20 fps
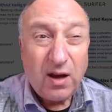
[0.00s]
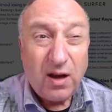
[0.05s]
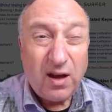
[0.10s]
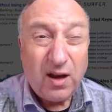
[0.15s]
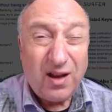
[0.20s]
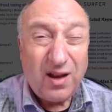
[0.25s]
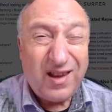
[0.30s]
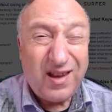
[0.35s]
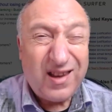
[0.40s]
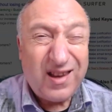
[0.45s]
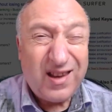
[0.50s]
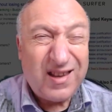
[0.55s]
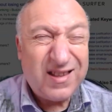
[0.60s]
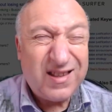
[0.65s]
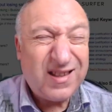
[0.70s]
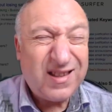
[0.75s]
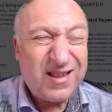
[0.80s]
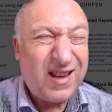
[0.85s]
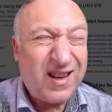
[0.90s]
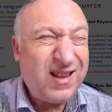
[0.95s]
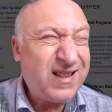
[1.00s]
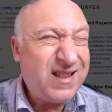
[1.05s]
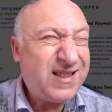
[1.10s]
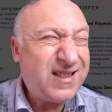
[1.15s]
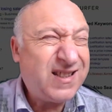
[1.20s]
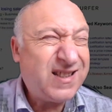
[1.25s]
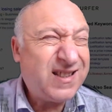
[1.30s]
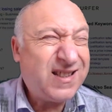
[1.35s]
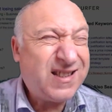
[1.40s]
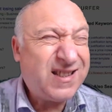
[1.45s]
is an
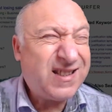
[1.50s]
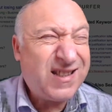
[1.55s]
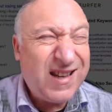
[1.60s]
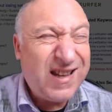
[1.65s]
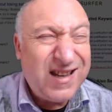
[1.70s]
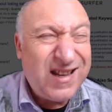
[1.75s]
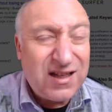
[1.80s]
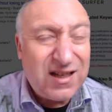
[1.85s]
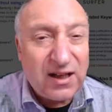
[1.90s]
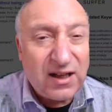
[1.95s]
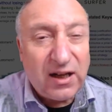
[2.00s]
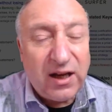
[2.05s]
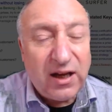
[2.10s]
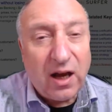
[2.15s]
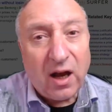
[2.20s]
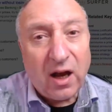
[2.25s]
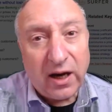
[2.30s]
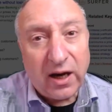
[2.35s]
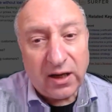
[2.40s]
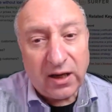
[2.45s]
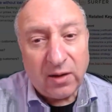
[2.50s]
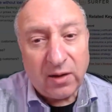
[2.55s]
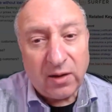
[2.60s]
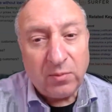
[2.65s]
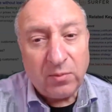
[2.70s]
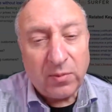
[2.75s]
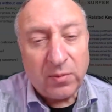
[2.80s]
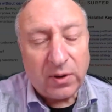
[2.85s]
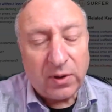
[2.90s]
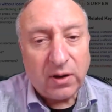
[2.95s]
exceedingly high number.
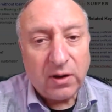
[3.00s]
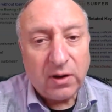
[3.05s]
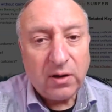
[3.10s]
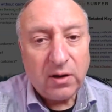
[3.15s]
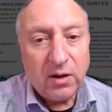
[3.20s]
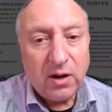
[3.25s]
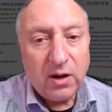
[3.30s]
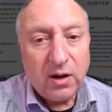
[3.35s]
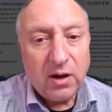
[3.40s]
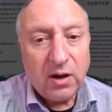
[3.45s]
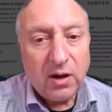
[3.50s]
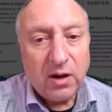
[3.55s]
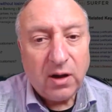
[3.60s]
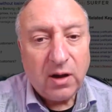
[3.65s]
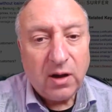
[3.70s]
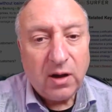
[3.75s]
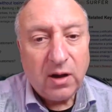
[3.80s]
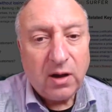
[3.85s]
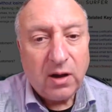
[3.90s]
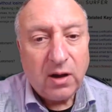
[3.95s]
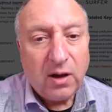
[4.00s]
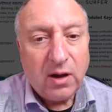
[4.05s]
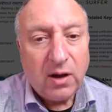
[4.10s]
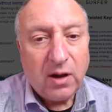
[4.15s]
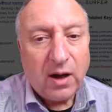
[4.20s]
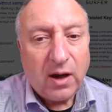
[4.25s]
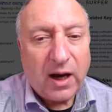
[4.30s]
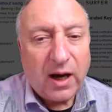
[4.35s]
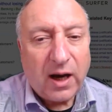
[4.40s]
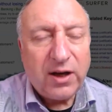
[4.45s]
And you'd need
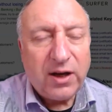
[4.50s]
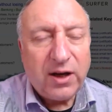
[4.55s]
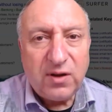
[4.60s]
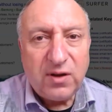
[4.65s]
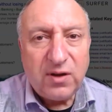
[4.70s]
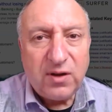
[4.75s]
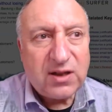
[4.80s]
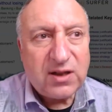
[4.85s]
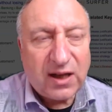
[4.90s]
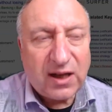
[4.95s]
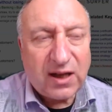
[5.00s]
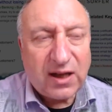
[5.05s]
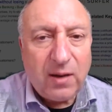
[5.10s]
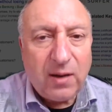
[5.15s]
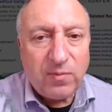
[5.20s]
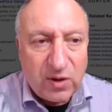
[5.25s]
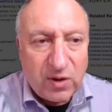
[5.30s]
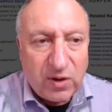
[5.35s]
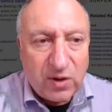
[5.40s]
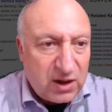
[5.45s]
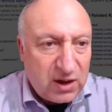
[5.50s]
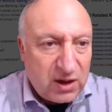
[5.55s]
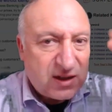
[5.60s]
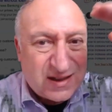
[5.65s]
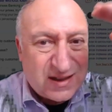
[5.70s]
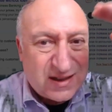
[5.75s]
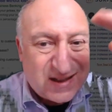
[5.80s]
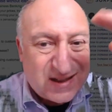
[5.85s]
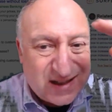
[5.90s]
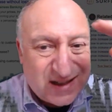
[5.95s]
to keep, you'd need to
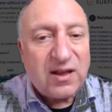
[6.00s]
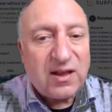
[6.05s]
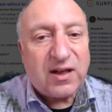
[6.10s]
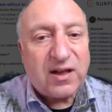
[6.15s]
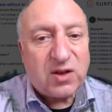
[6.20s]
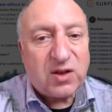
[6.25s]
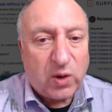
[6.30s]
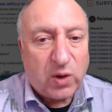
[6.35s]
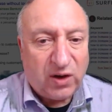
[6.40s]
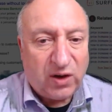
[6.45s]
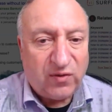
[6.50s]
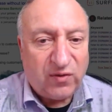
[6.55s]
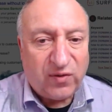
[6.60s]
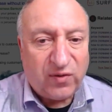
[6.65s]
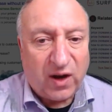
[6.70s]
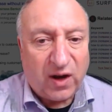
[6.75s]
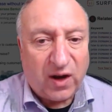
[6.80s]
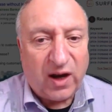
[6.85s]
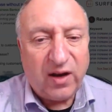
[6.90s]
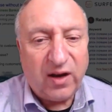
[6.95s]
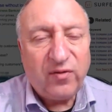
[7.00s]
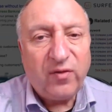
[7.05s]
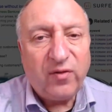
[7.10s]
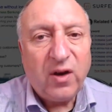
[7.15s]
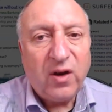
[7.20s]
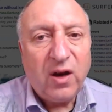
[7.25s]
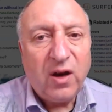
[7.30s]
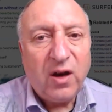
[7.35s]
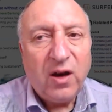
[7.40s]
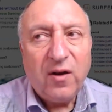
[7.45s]
sustain that twenty-five
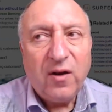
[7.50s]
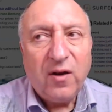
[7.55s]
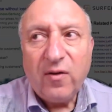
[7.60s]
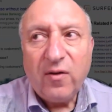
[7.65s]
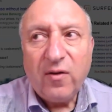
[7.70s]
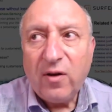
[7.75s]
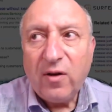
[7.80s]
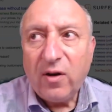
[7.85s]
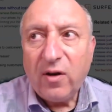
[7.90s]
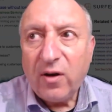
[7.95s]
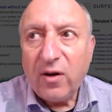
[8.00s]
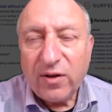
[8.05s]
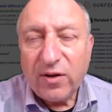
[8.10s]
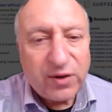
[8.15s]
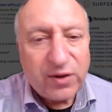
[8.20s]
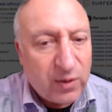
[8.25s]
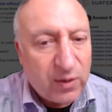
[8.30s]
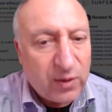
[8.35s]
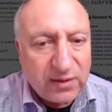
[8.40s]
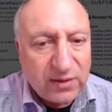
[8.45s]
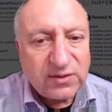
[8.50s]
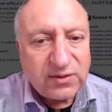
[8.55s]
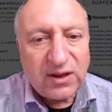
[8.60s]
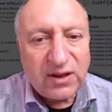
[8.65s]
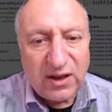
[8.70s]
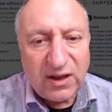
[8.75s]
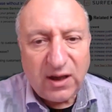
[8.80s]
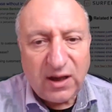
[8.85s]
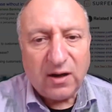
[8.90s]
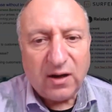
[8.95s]
throughout the
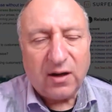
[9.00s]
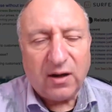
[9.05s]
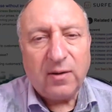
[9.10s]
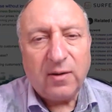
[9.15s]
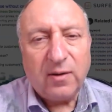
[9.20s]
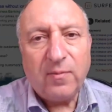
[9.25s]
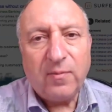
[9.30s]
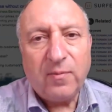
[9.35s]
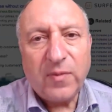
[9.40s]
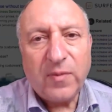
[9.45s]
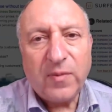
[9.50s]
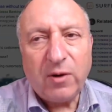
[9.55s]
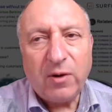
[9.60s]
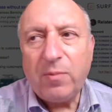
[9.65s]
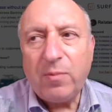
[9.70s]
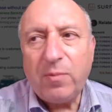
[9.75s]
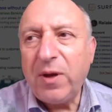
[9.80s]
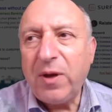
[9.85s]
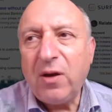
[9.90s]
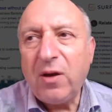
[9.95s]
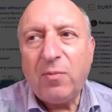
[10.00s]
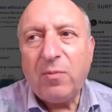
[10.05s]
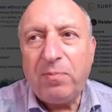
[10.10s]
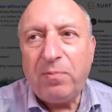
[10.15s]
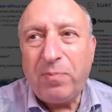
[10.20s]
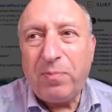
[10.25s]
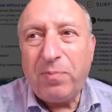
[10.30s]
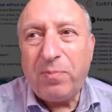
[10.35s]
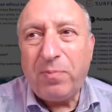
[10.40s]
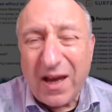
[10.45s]
year. That would be your
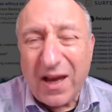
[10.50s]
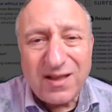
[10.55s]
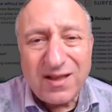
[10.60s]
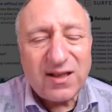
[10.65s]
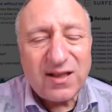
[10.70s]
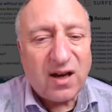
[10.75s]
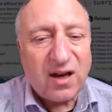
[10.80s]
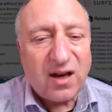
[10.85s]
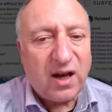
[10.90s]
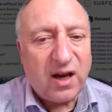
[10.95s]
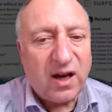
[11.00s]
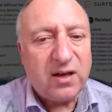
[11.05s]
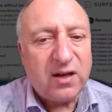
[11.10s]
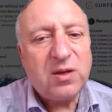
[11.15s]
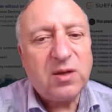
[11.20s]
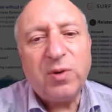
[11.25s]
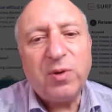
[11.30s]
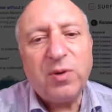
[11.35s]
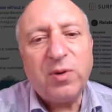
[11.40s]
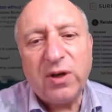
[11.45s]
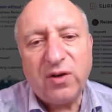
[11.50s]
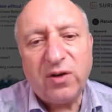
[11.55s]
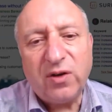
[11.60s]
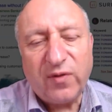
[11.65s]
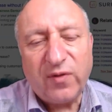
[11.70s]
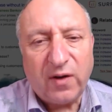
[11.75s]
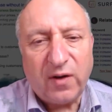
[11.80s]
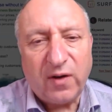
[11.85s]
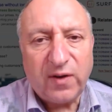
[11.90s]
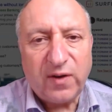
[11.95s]
baseline to pull in your five
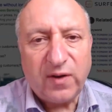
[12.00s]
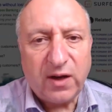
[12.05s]
thousand.